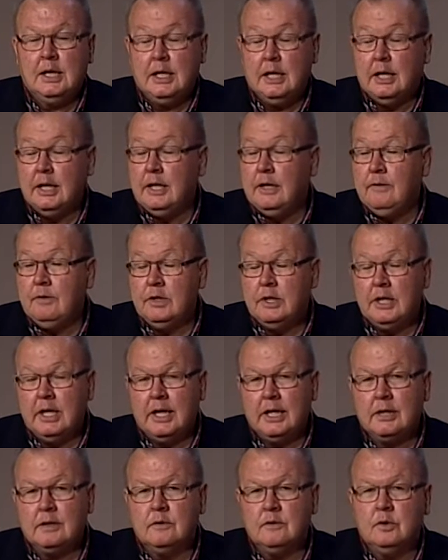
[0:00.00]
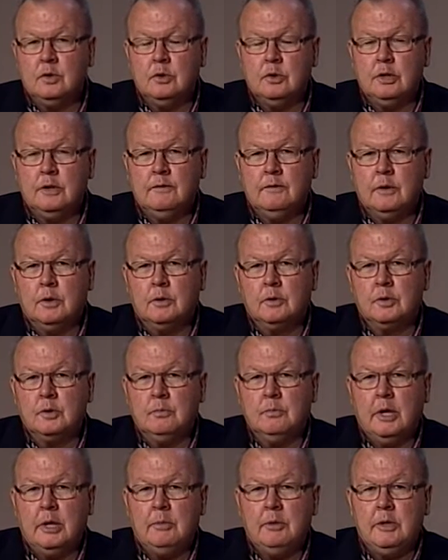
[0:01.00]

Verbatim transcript: and even the active duty folks who may